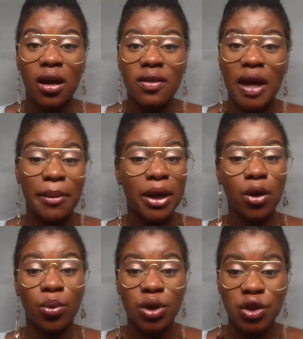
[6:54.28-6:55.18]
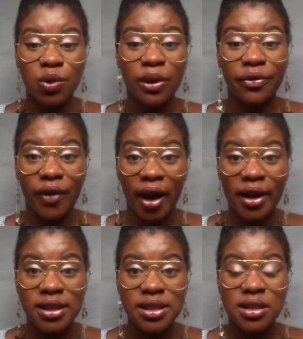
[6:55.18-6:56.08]
They might not want to at
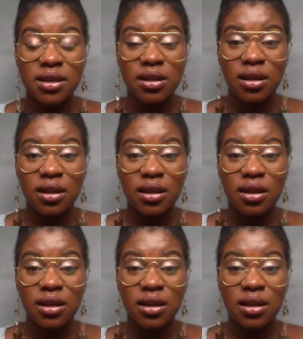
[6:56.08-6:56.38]
first